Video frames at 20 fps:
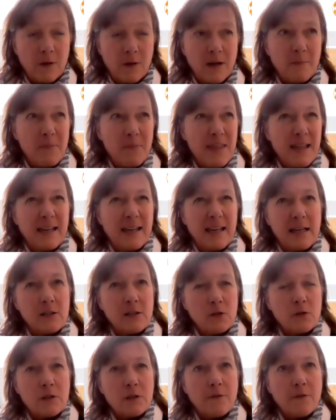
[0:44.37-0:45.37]
And I'm thinking
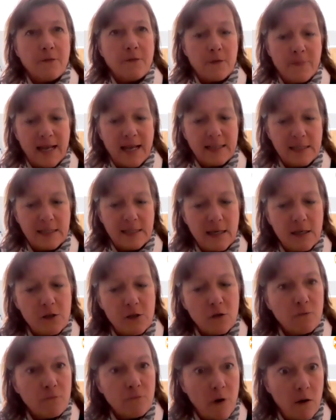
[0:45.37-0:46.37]
sort of from that
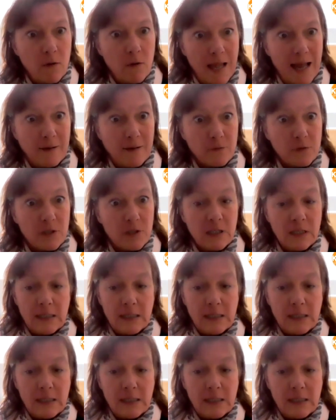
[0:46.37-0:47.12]
initial rollout